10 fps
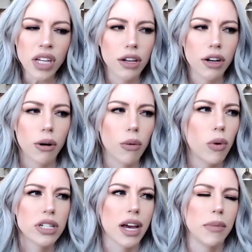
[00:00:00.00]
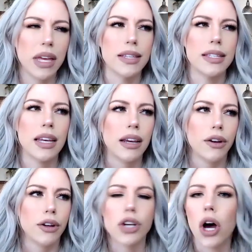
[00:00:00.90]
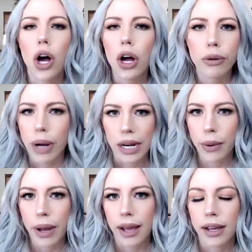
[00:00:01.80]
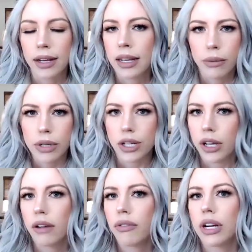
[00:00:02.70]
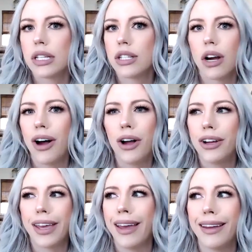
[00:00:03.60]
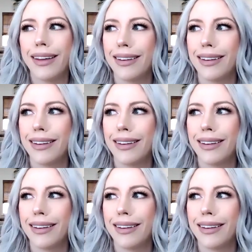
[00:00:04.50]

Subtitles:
you know, one time his dog ran away and he was looking for his dog. And